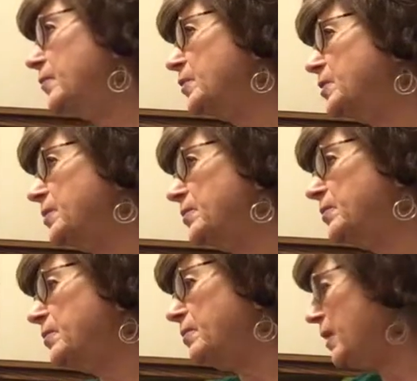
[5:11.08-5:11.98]
was it?
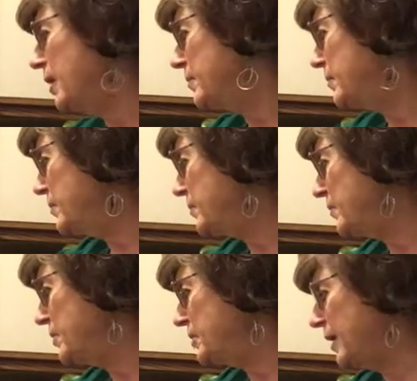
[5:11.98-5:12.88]
Yeah.
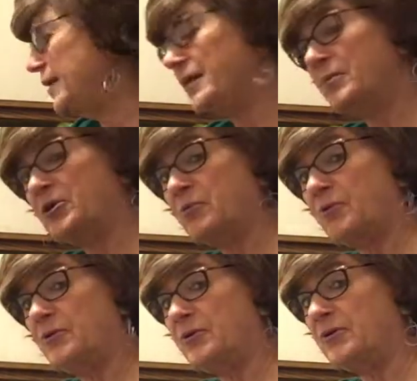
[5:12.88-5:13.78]
So it's not that much
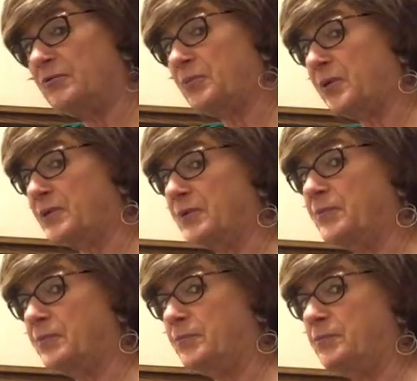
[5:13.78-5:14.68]
more than this, but it's a
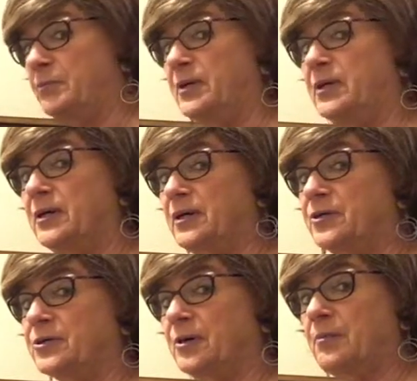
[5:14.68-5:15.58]
big
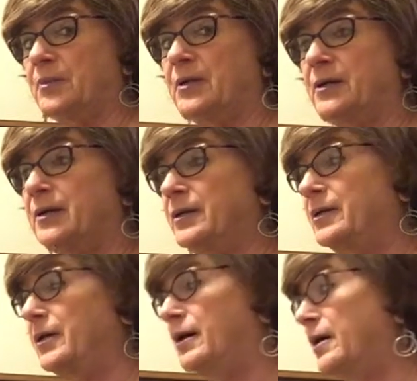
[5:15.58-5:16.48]
jump
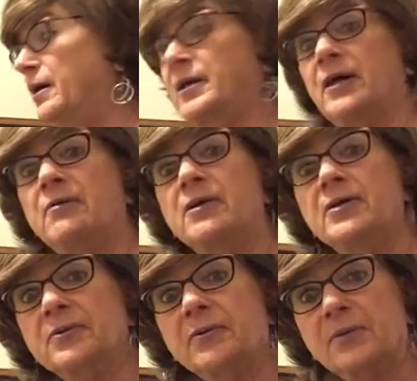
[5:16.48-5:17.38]
in
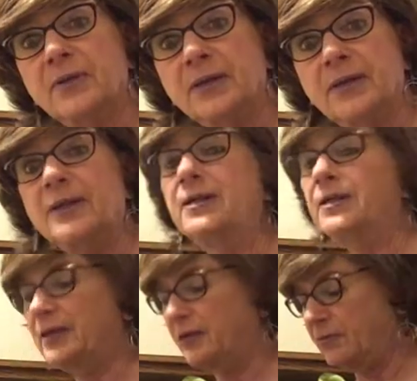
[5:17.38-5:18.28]
character,
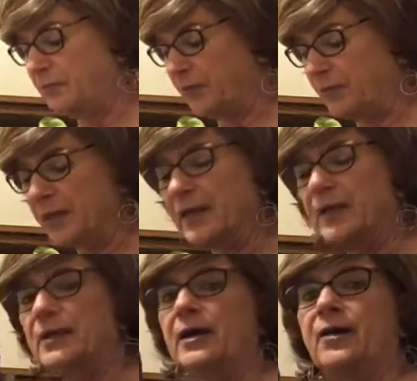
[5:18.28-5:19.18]
if you will.
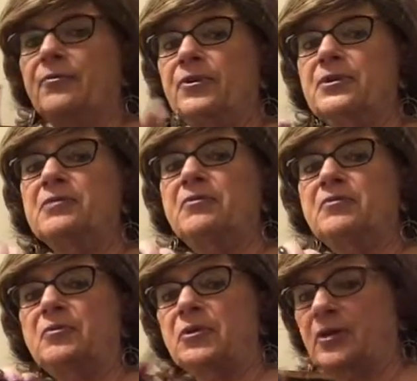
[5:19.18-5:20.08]
Now, this is
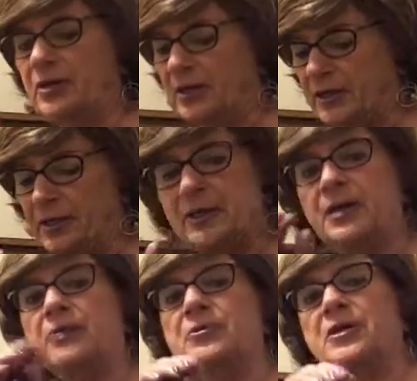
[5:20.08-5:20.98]
$51.99, and
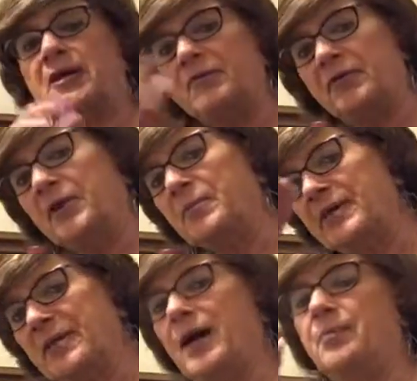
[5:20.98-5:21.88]
that was kind of like my
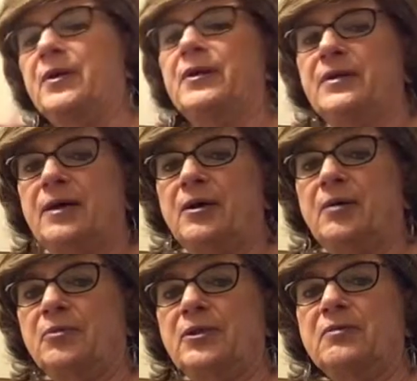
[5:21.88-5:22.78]
top end.
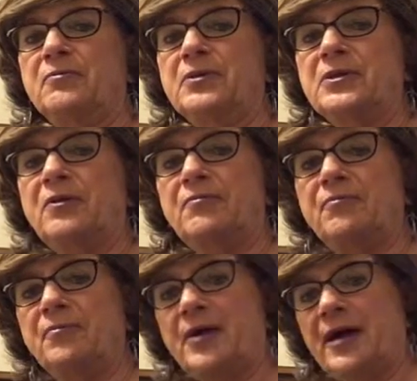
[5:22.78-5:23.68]
I'm looking for stuff
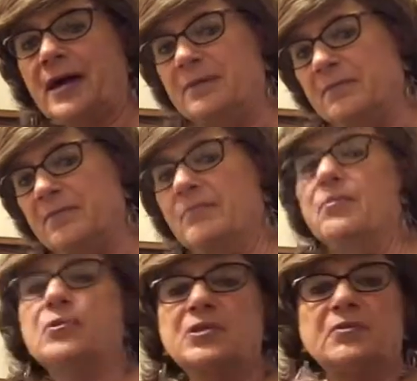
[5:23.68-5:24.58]
that
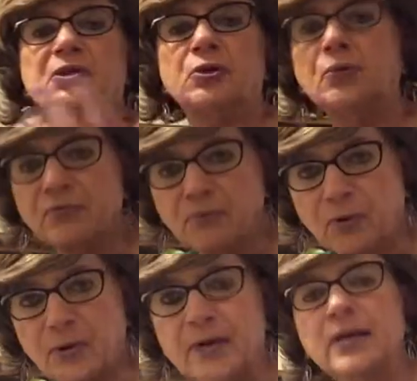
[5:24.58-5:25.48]
most of us could
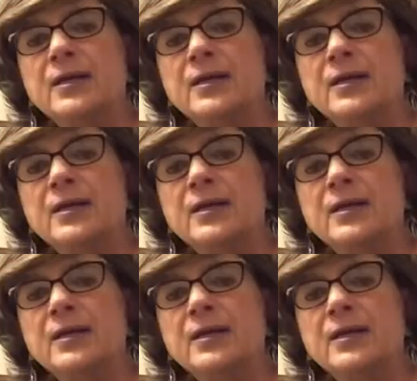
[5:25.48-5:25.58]
afford.